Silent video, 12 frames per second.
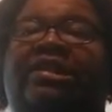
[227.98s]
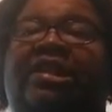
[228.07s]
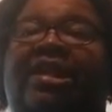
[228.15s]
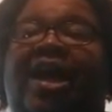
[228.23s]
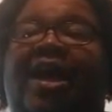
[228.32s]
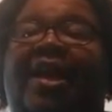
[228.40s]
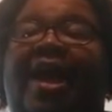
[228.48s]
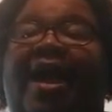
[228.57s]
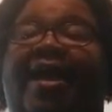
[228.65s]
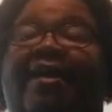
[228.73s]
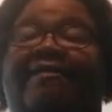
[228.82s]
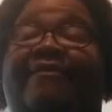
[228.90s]
to not
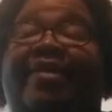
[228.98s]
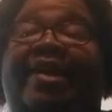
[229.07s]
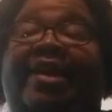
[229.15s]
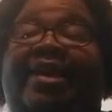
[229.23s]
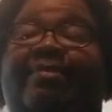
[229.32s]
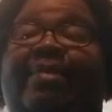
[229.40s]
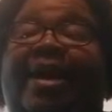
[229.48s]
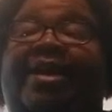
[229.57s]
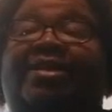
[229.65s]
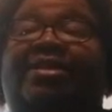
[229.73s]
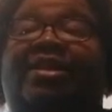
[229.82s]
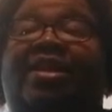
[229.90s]
have
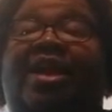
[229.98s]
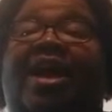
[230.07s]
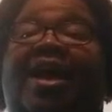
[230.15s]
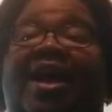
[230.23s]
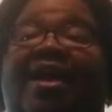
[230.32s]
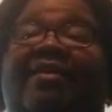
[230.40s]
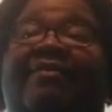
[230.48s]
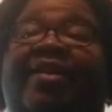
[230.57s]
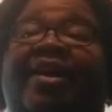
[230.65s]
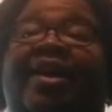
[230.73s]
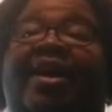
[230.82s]
anybody, to not have